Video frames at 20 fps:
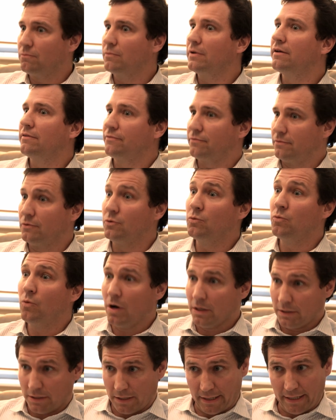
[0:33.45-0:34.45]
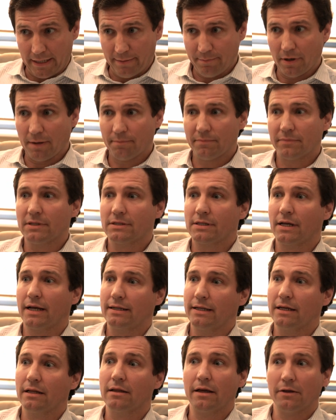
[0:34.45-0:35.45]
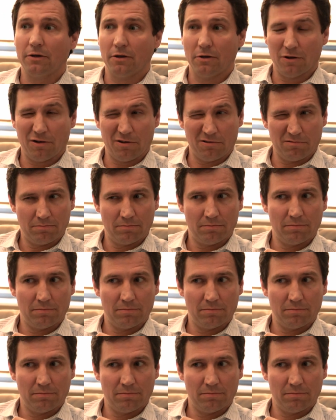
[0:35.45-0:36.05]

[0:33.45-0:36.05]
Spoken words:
if you want to keep up this idea that you're